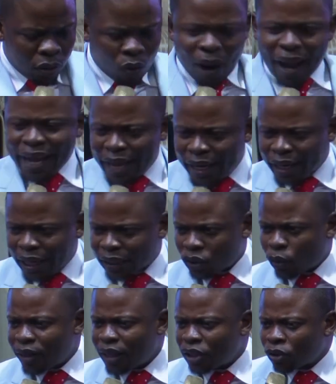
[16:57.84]
Why Indians
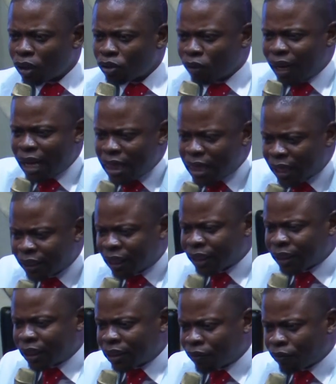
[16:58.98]
when they try to do anything
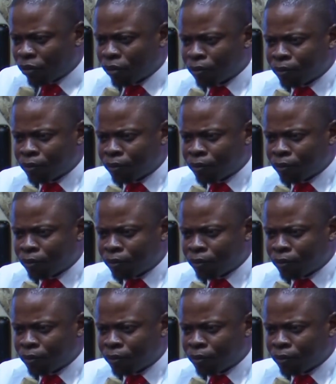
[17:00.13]
successful?